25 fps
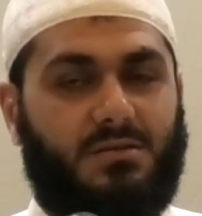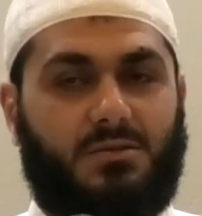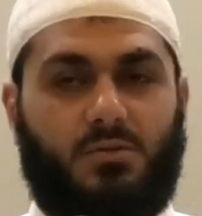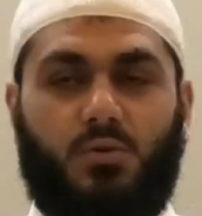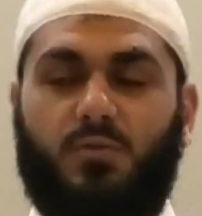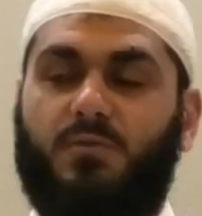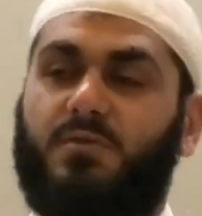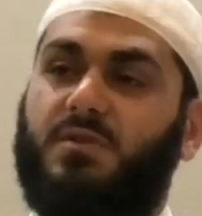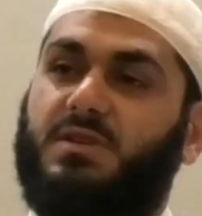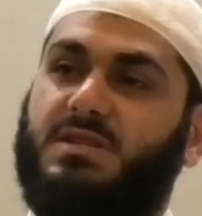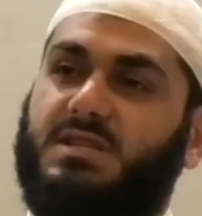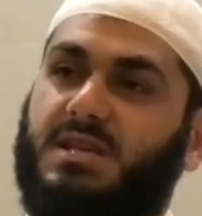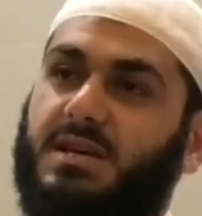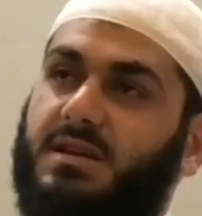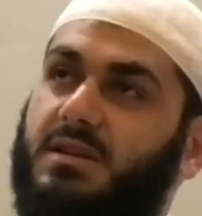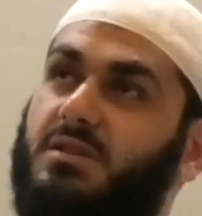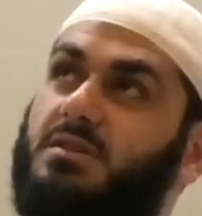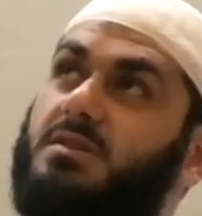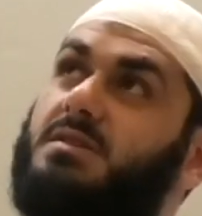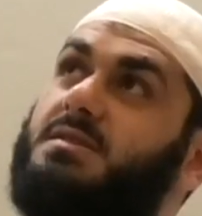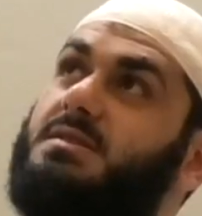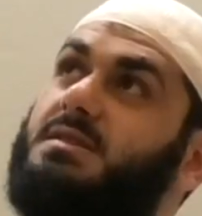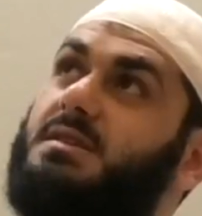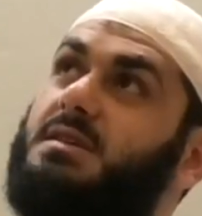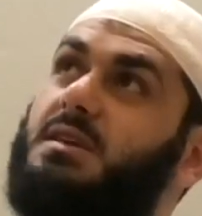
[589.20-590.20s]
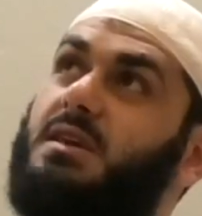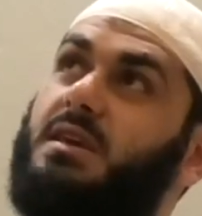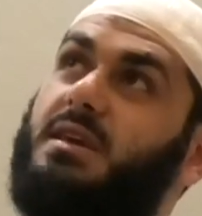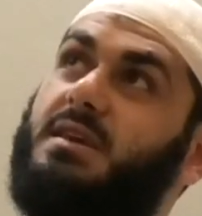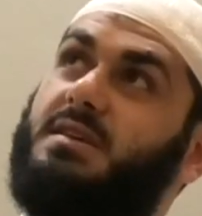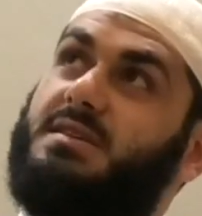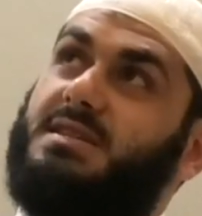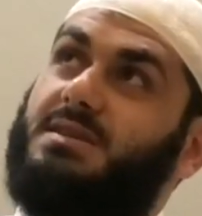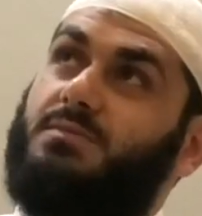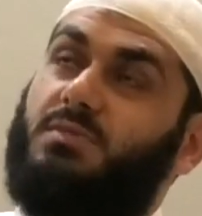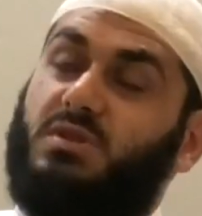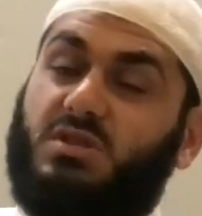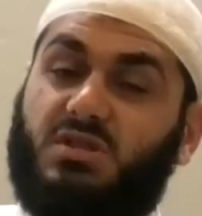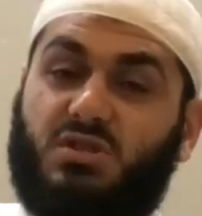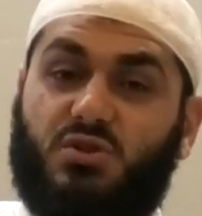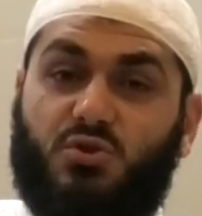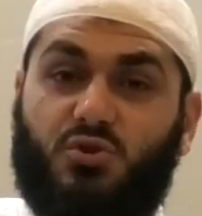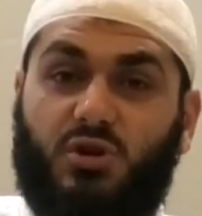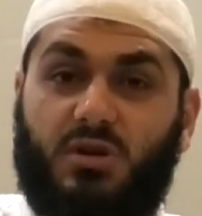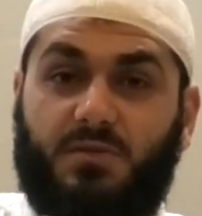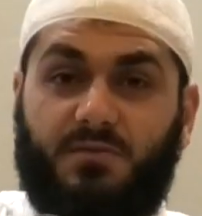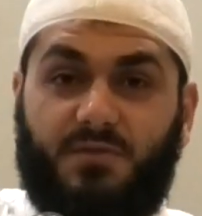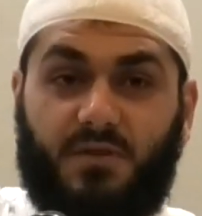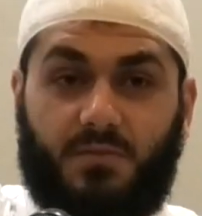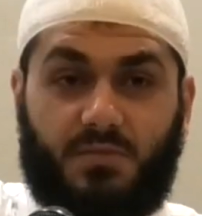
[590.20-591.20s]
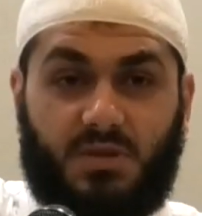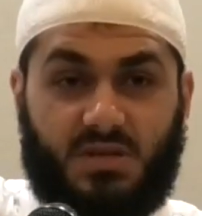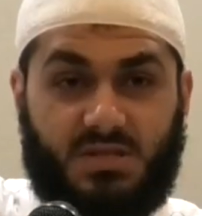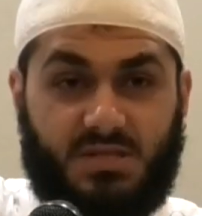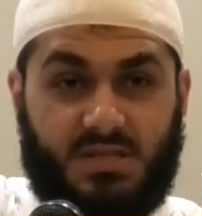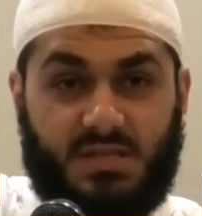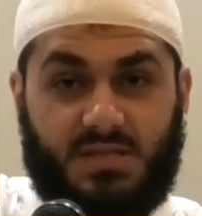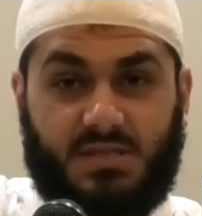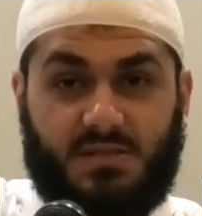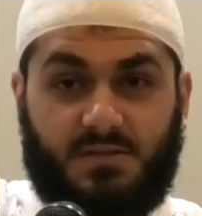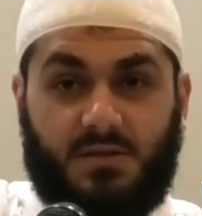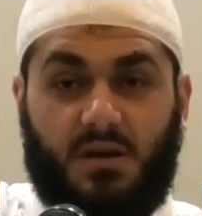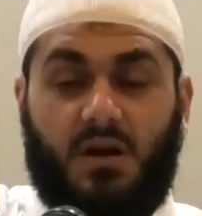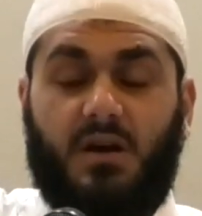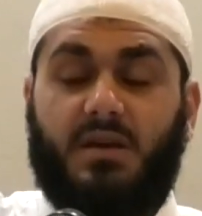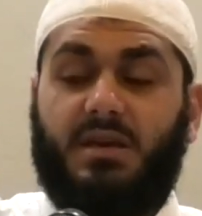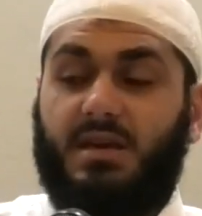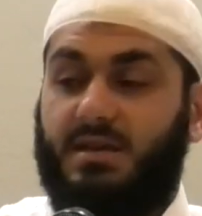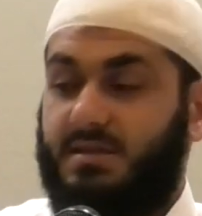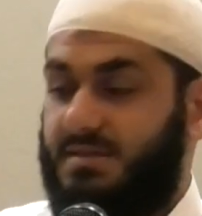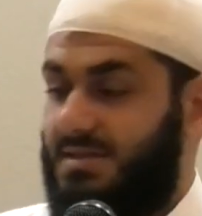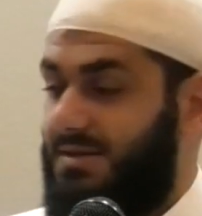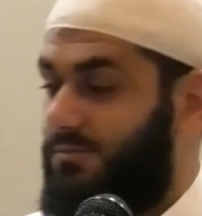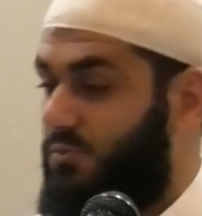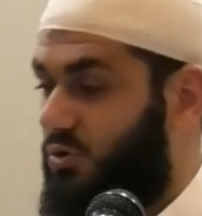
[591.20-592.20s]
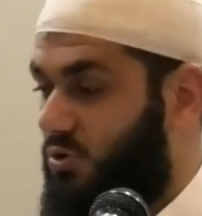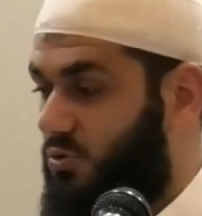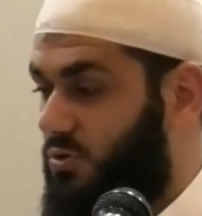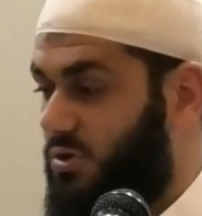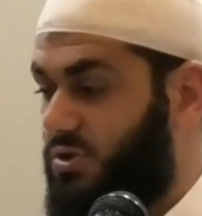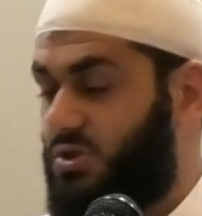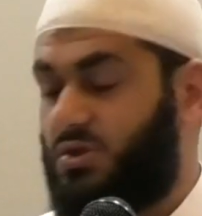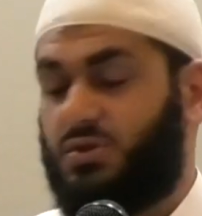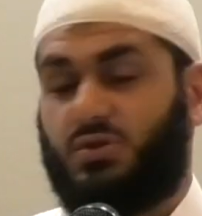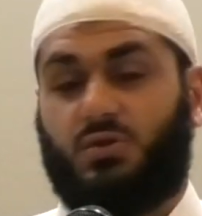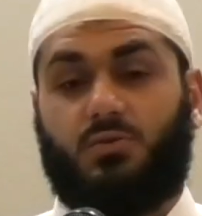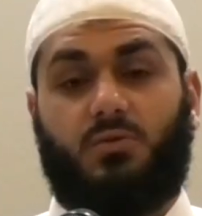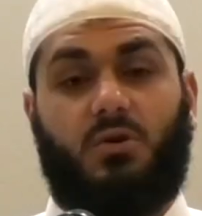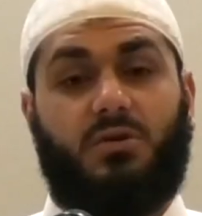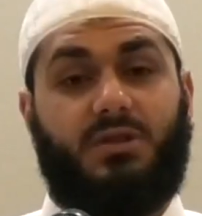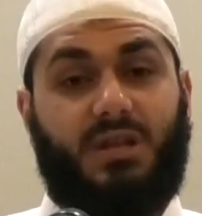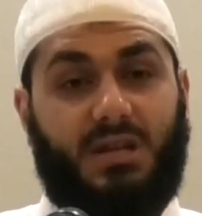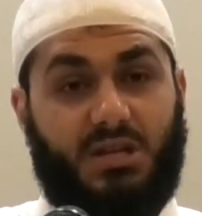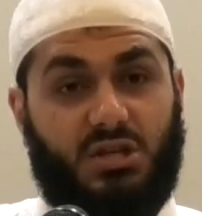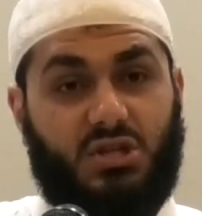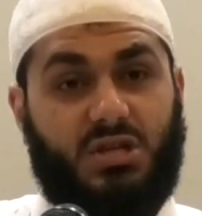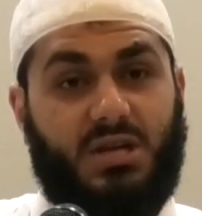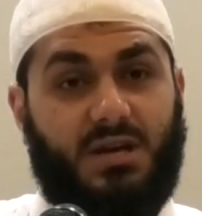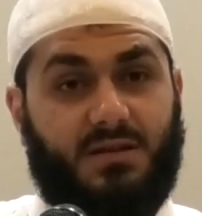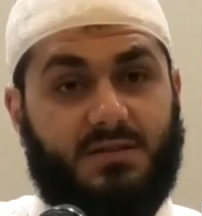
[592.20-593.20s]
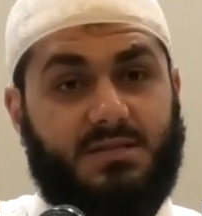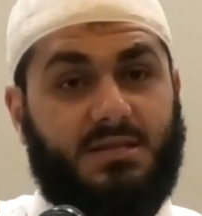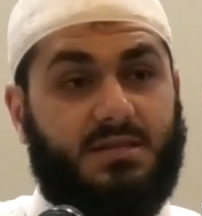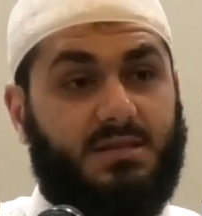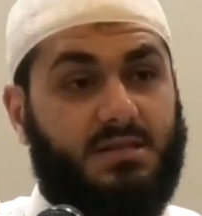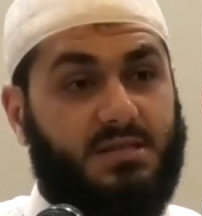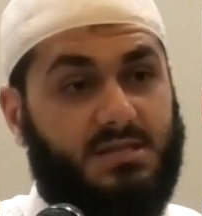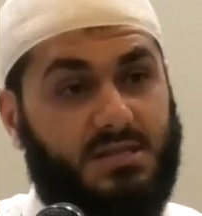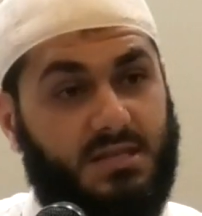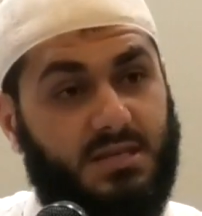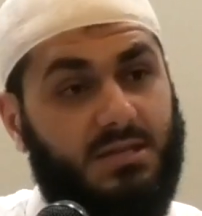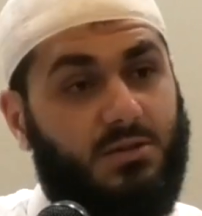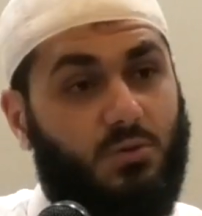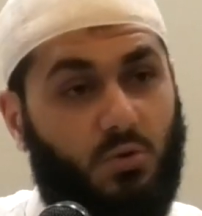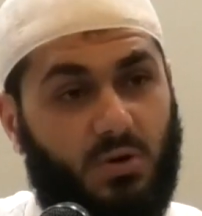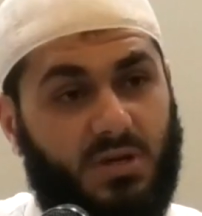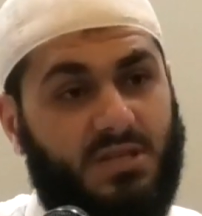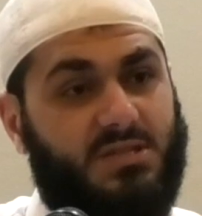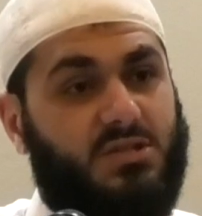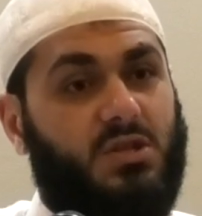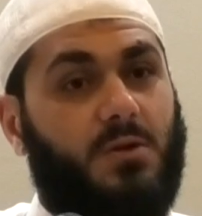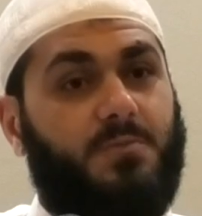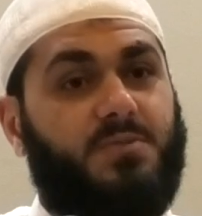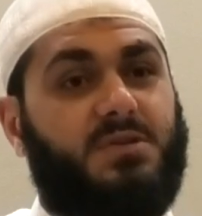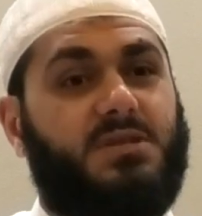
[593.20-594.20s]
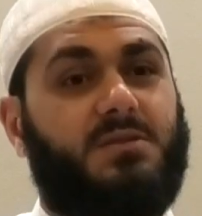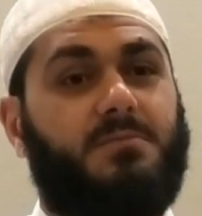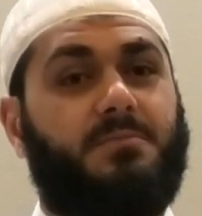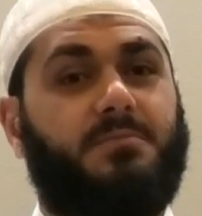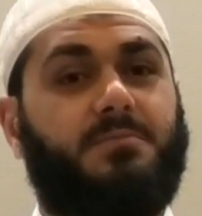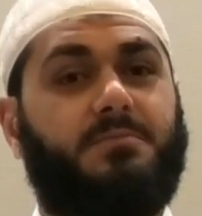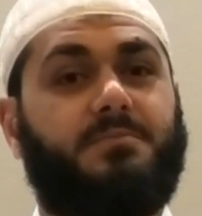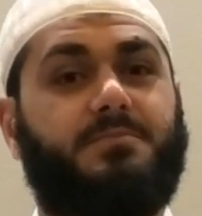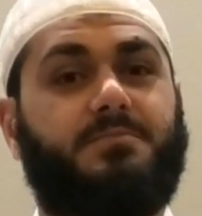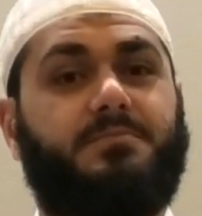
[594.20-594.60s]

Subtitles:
All of a sudden you hear someone scream from the 6th ayah. Someone crosses the road and he shouts at this kid, or he stops him.